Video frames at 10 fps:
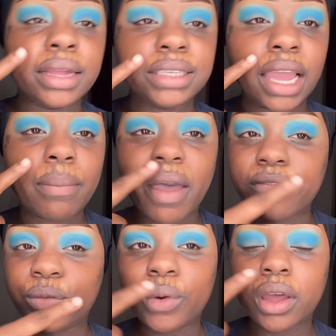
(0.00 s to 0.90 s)
Taking my
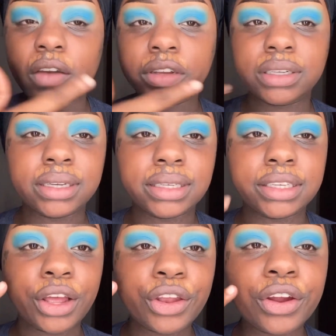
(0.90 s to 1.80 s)
full coverage
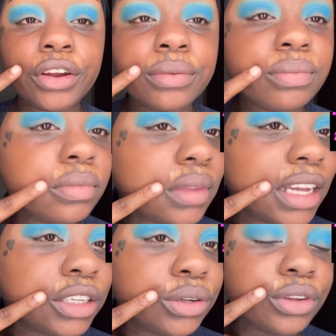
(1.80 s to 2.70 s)
concealer
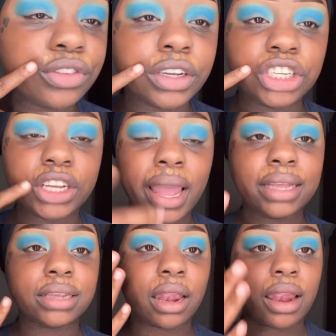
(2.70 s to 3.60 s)
that's 2 to 3
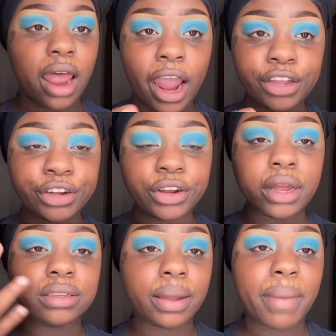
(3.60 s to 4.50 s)
shades lighter
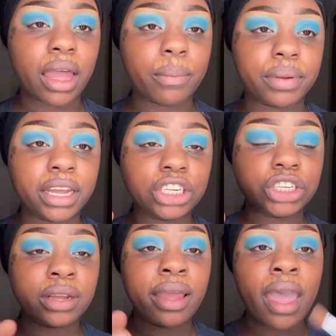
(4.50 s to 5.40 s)
than my
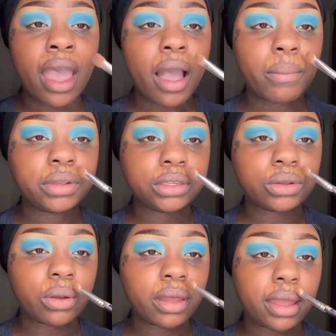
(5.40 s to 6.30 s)
complexion, I'm gonna just
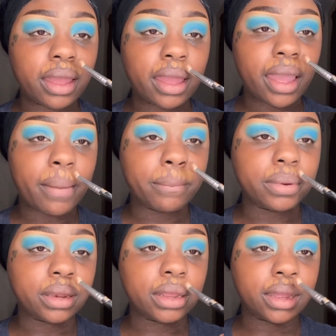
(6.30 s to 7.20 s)
go ahead and
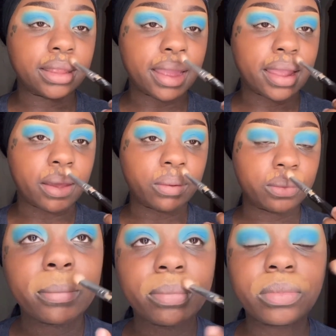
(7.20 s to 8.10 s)
blend it out.
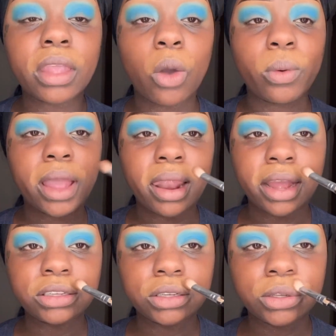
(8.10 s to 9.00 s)
And what I
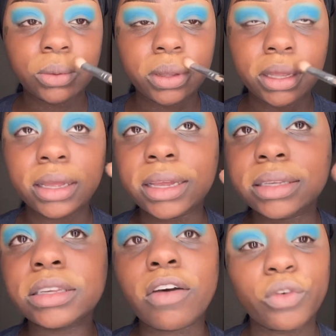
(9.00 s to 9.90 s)
like to do
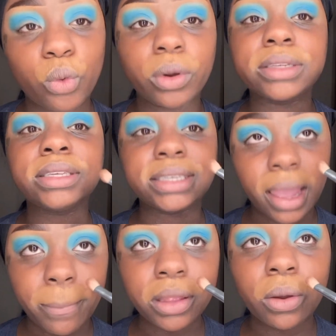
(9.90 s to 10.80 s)
is, of course,
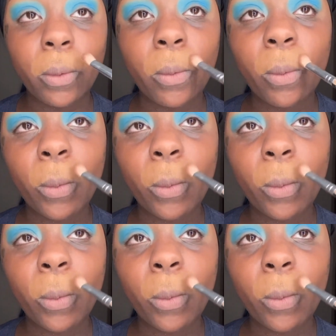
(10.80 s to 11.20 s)
tap it on.